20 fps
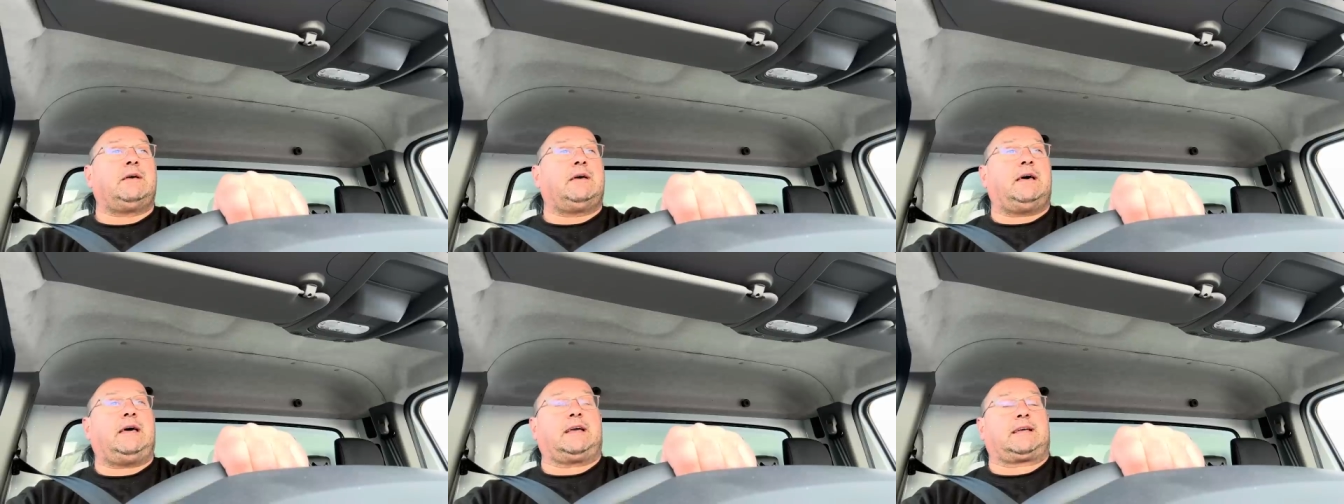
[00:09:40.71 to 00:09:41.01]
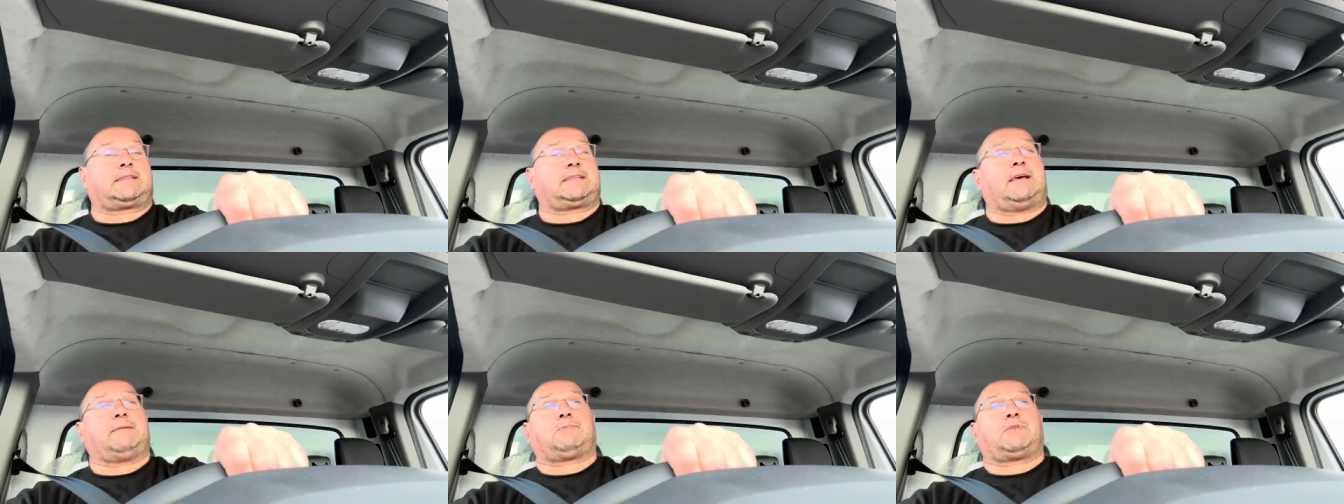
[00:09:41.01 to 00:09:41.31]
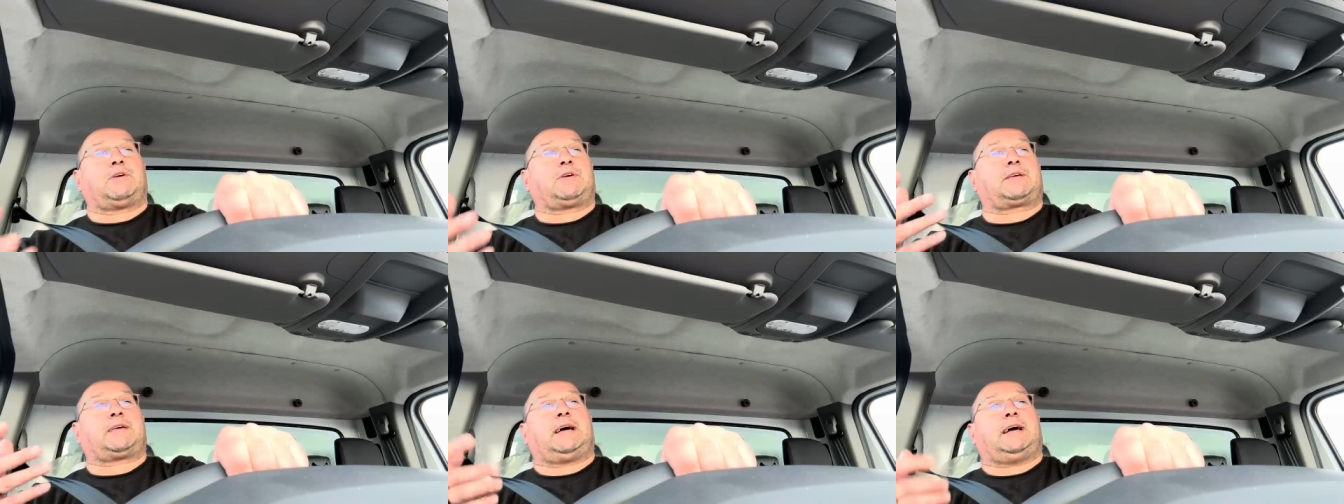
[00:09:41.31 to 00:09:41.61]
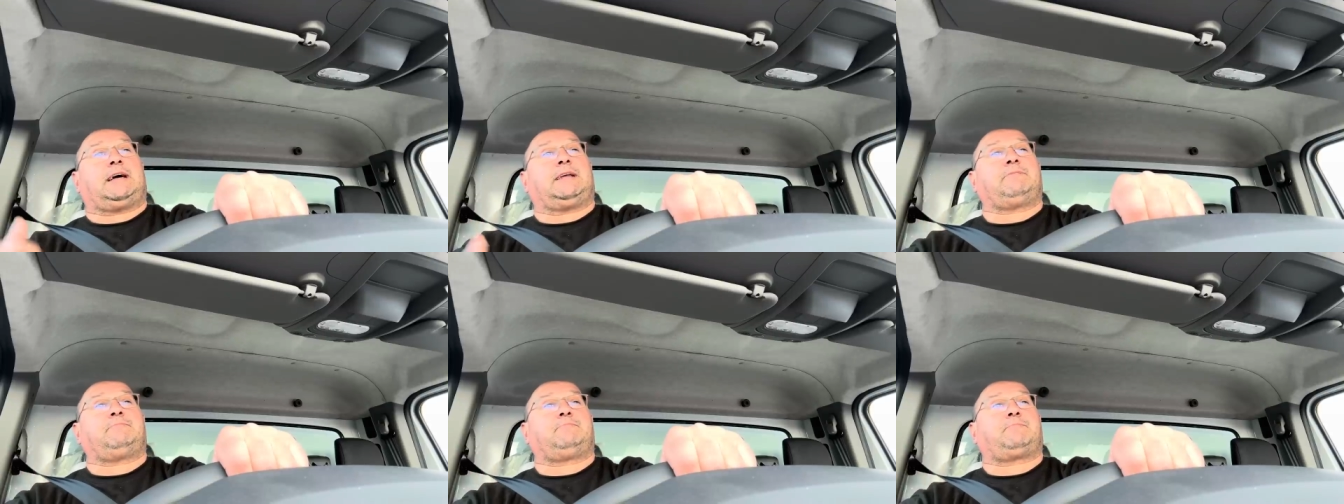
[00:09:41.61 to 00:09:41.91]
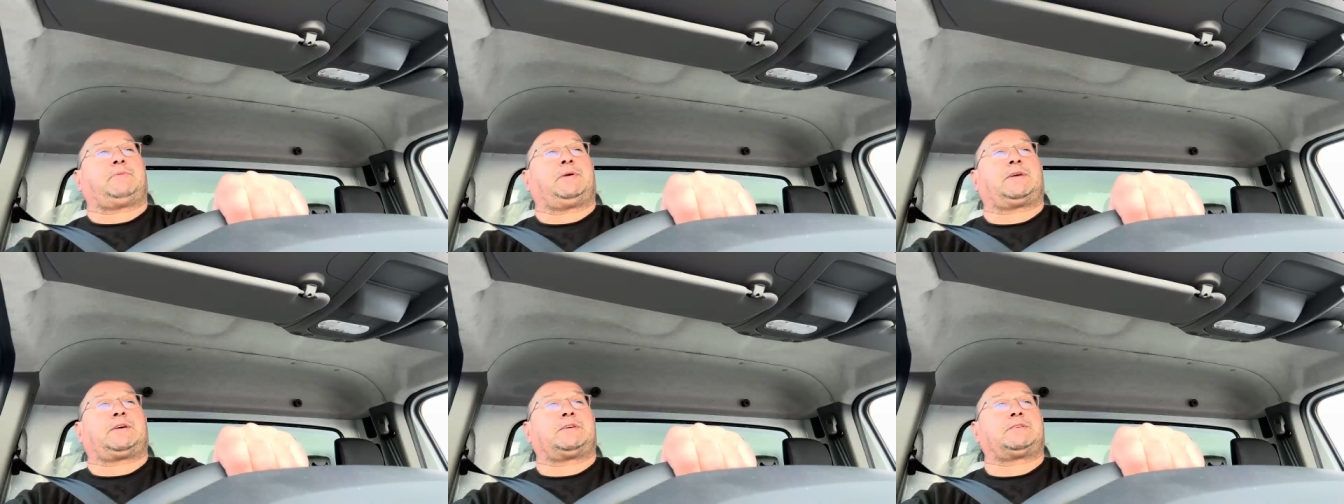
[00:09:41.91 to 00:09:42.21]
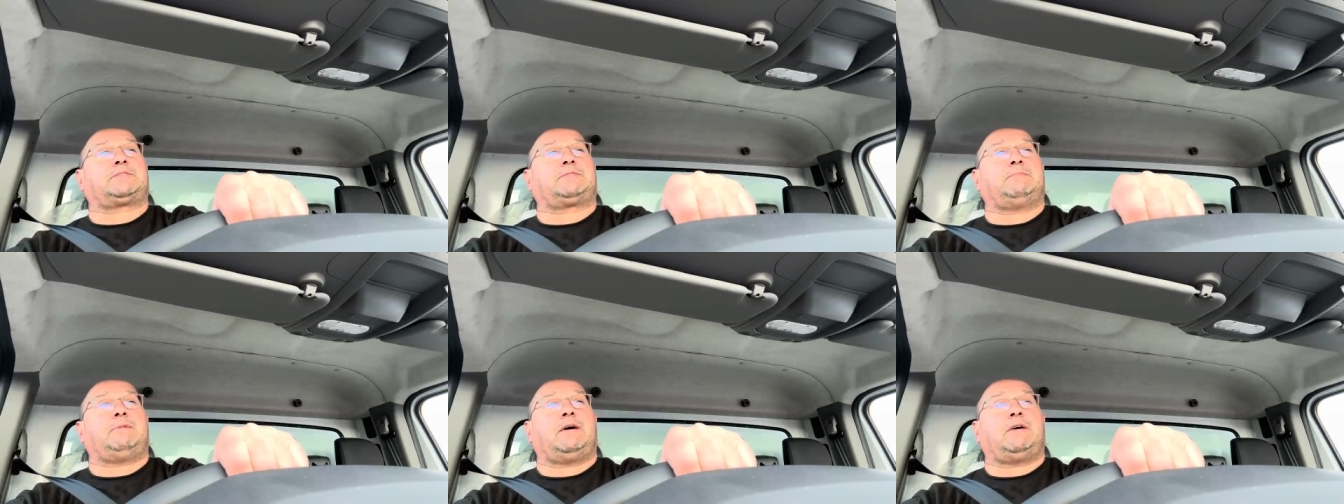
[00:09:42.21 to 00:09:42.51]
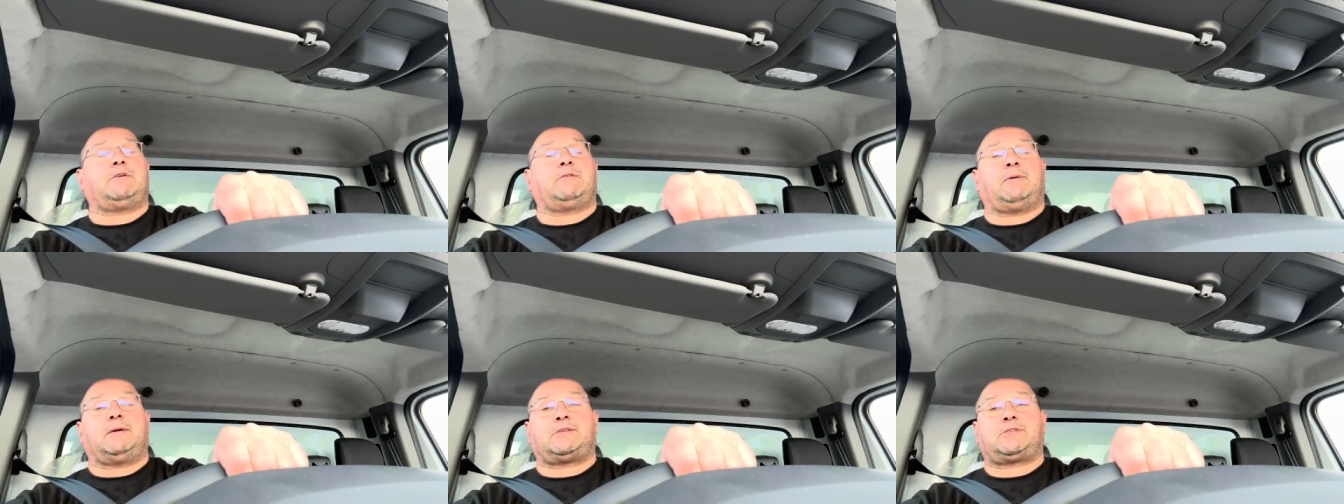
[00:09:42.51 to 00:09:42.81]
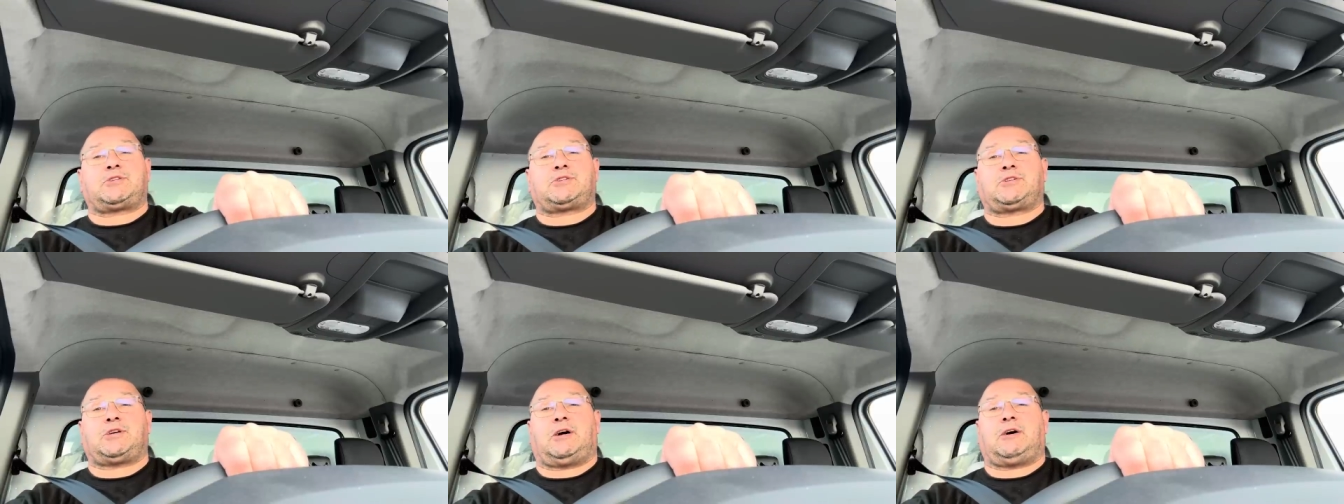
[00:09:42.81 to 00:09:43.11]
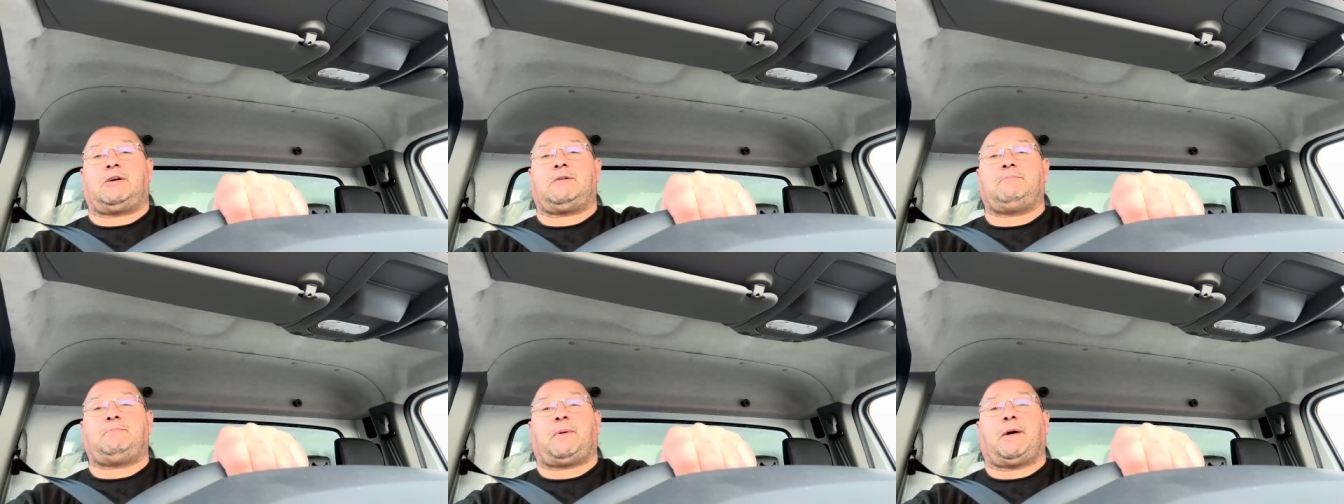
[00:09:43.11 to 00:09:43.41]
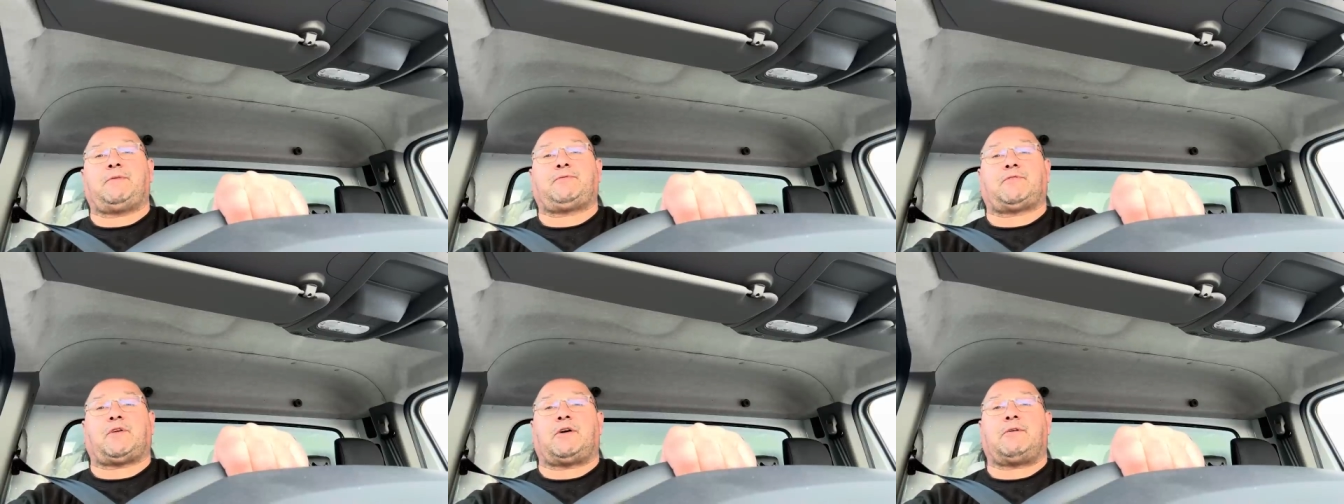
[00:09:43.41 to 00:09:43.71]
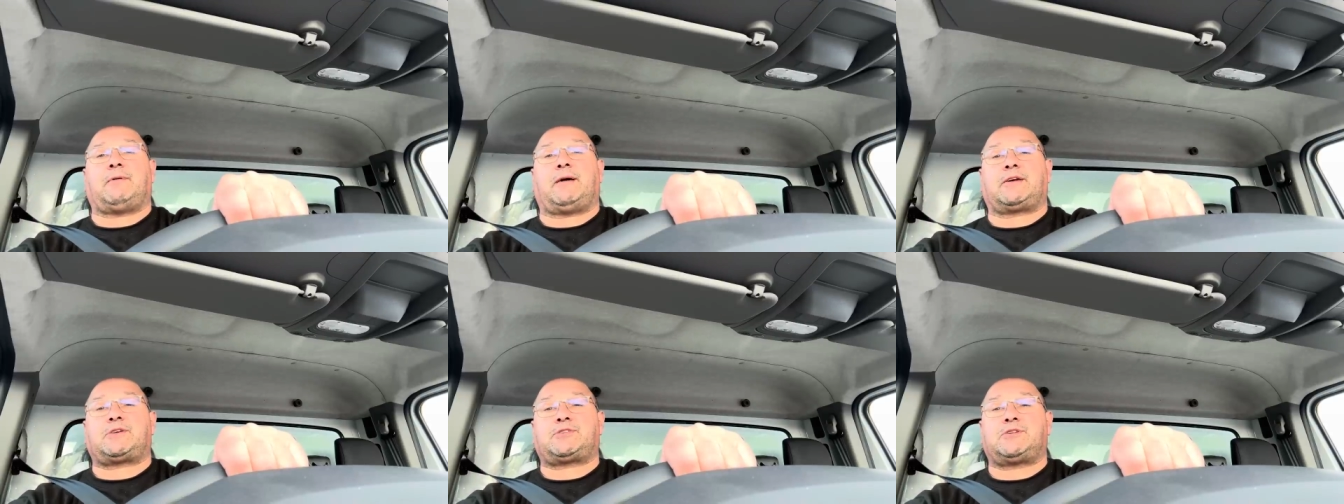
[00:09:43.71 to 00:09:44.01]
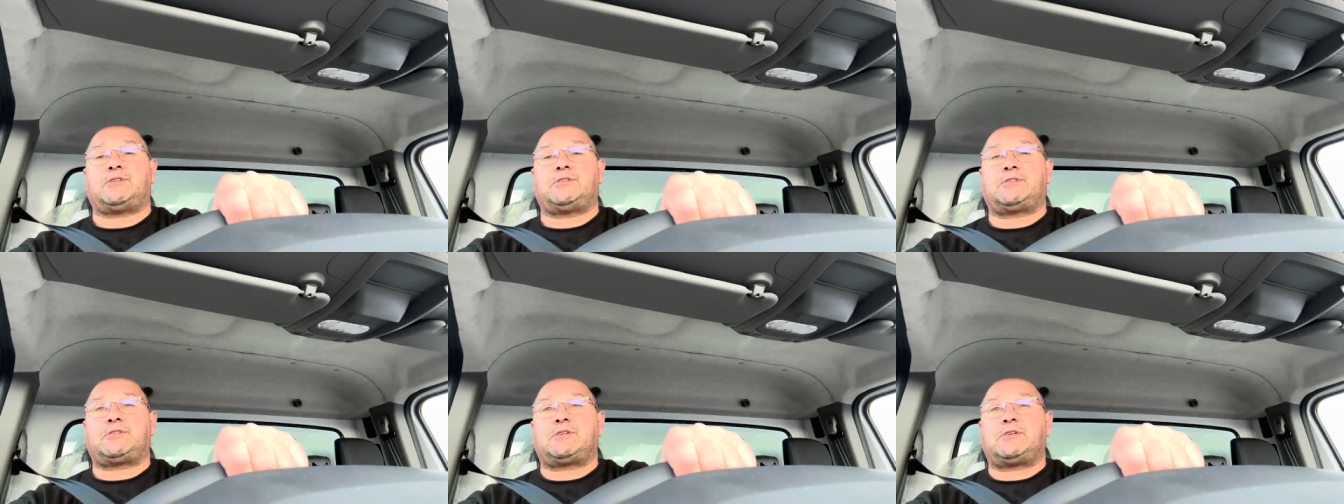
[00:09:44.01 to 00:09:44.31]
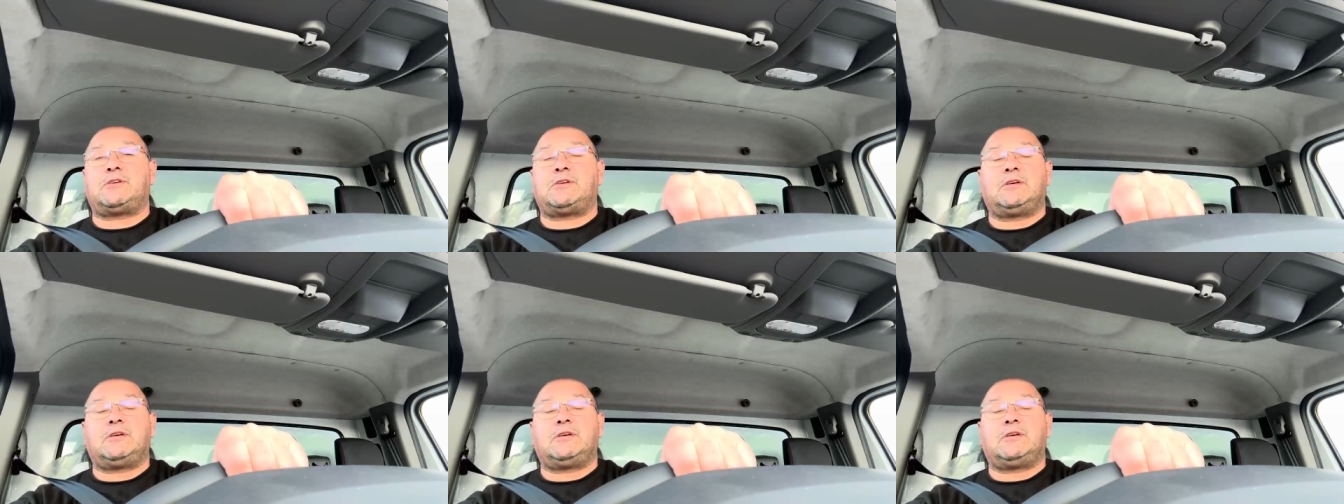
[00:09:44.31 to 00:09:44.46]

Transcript: except I can't because the motorways are shut in both directions